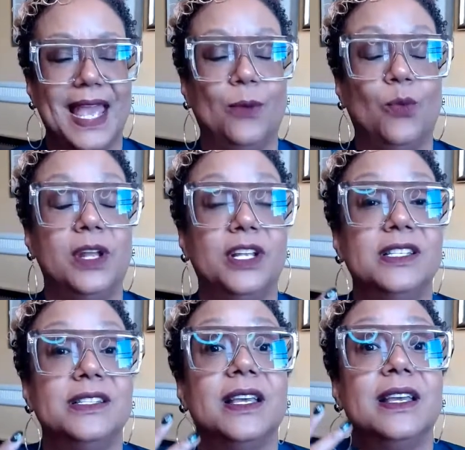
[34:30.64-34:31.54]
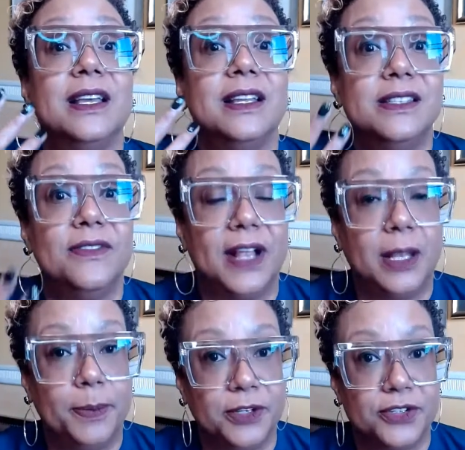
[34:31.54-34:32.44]
and one is
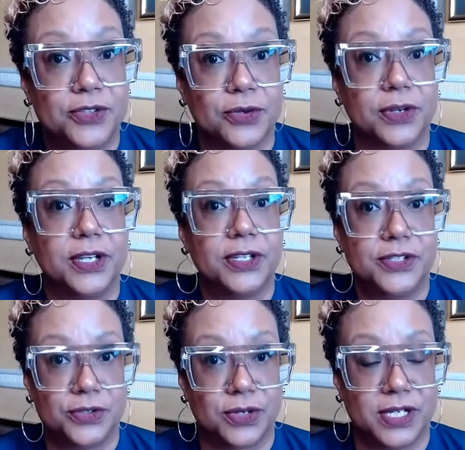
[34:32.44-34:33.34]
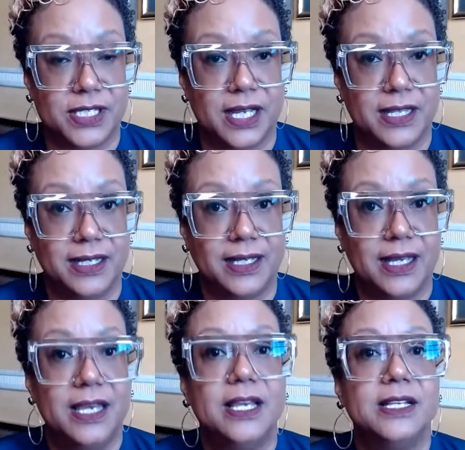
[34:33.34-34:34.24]
developing your storytelling.
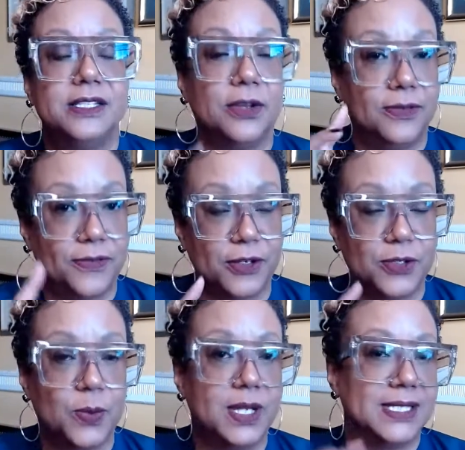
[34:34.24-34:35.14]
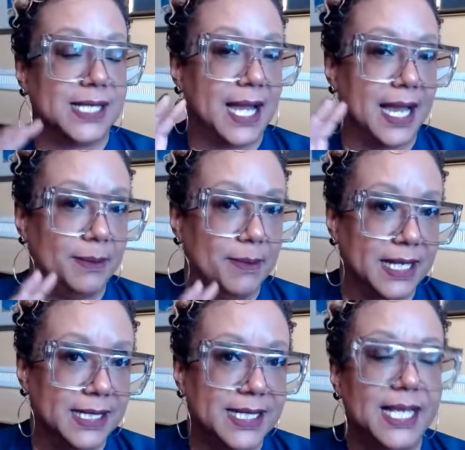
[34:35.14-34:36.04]
So the first one is a guided
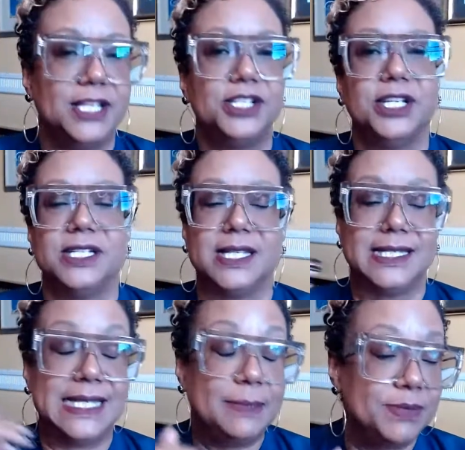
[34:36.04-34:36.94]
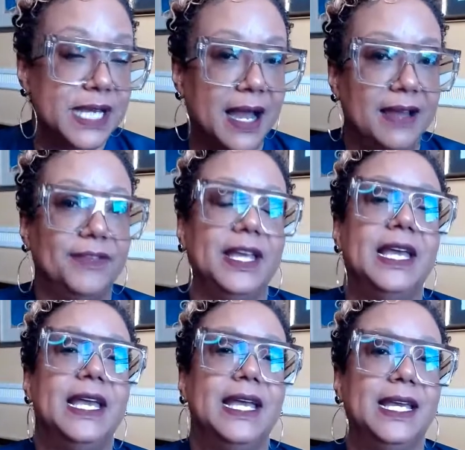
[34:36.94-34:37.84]
meditation. It's a deep dive
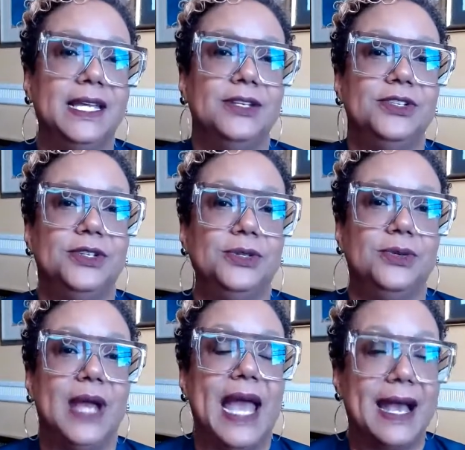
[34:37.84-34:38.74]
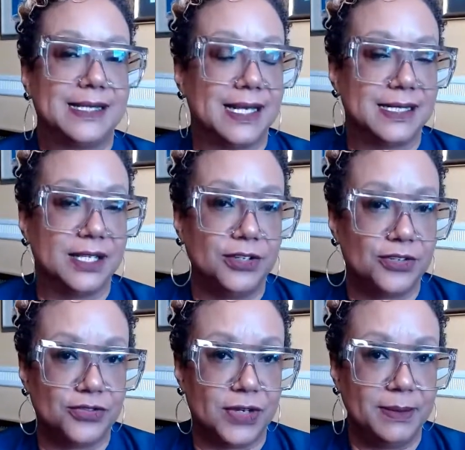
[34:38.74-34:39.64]
into accessing your
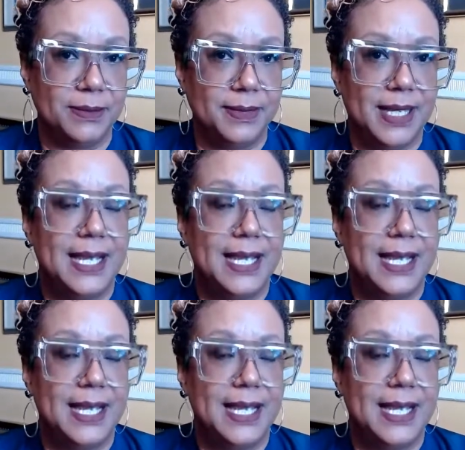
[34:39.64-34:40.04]
dream.